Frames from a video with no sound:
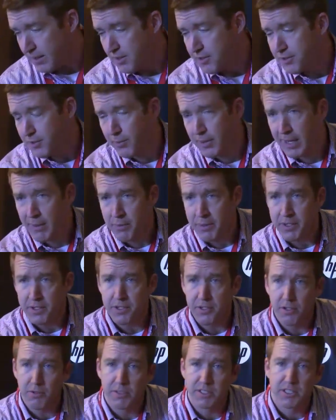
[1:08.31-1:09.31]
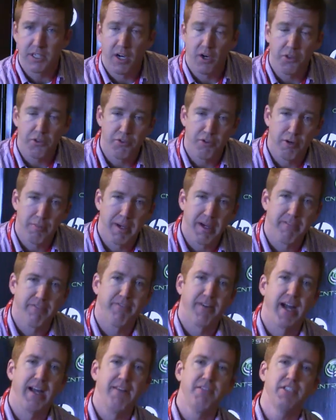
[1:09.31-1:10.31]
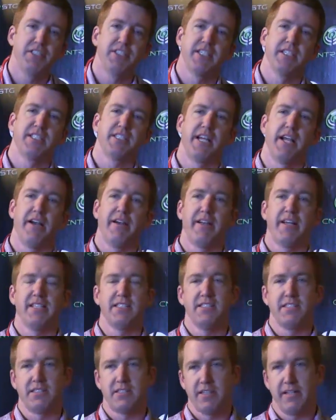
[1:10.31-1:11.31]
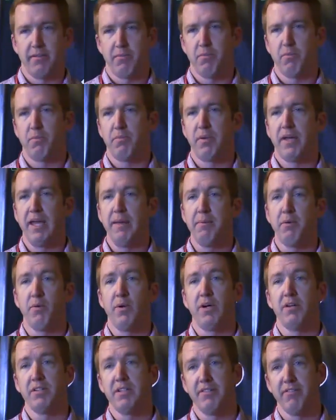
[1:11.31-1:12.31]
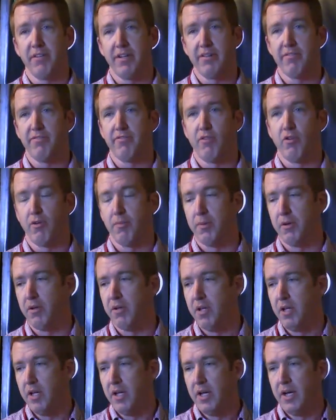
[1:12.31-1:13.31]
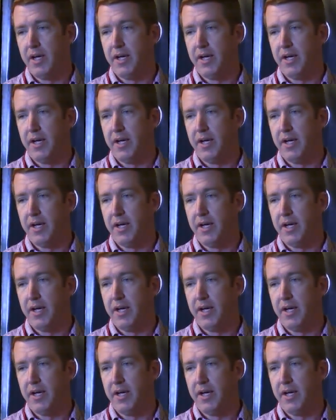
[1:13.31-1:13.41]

So what I want to do is go through about five or six areas and, and keep it relatively informal,